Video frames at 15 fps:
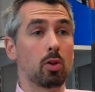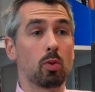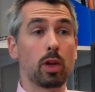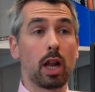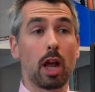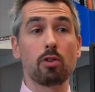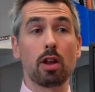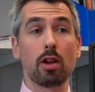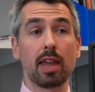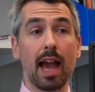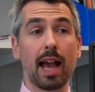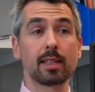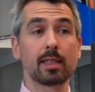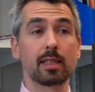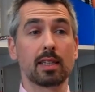We don't know the
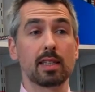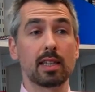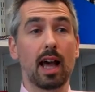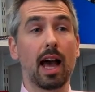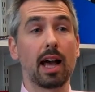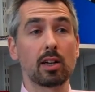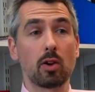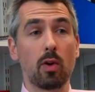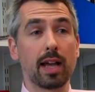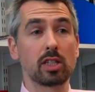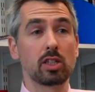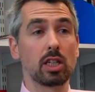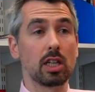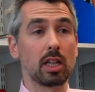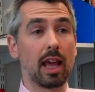answer to that
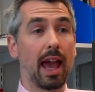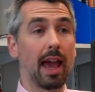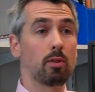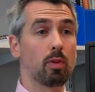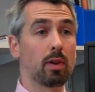question yet.